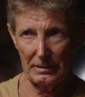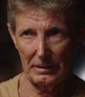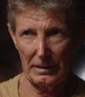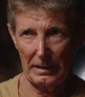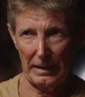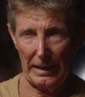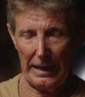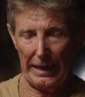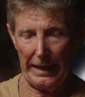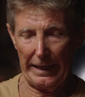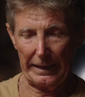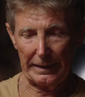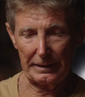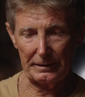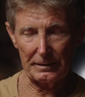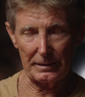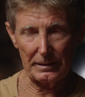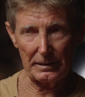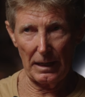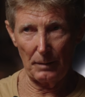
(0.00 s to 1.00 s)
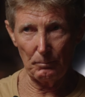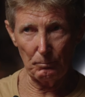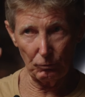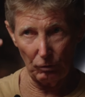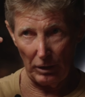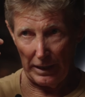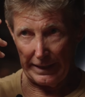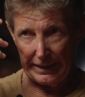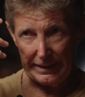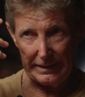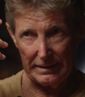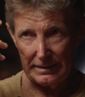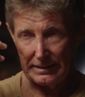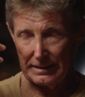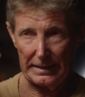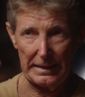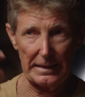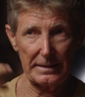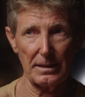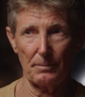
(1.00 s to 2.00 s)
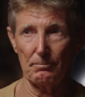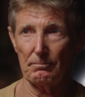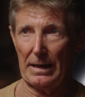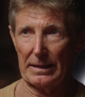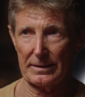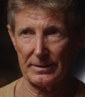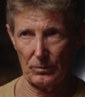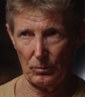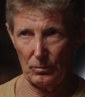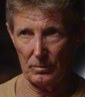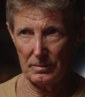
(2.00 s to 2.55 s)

And a brain is a muscle.